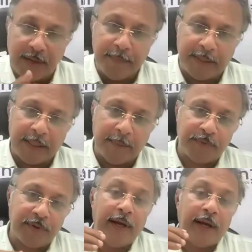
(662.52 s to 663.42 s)
some
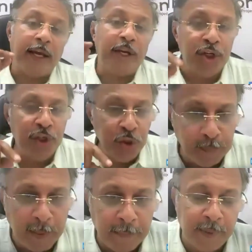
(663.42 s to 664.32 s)
clubs, a
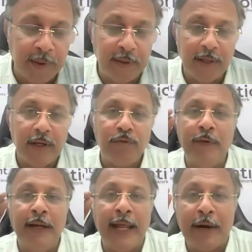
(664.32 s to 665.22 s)
new member
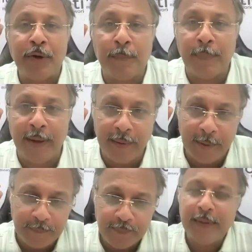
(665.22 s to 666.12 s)
will have to
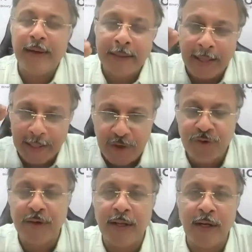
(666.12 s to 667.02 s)
pay an
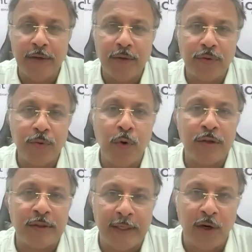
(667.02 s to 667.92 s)
additional 2
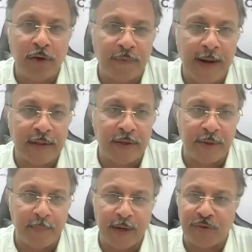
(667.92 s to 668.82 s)
or 3 or
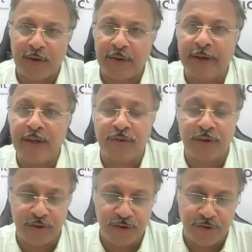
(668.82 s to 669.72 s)
5,000 bucks as a
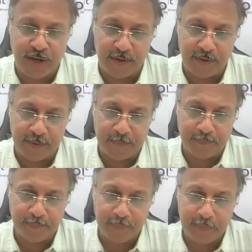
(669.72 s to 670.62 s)
registration charges.
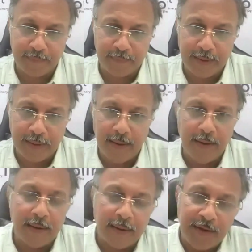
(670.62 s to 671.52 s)

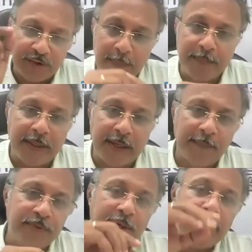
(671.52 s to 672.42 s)
In some
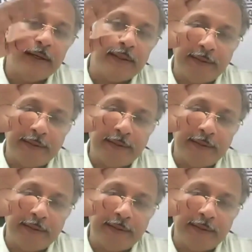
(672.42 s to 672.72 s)
clubs,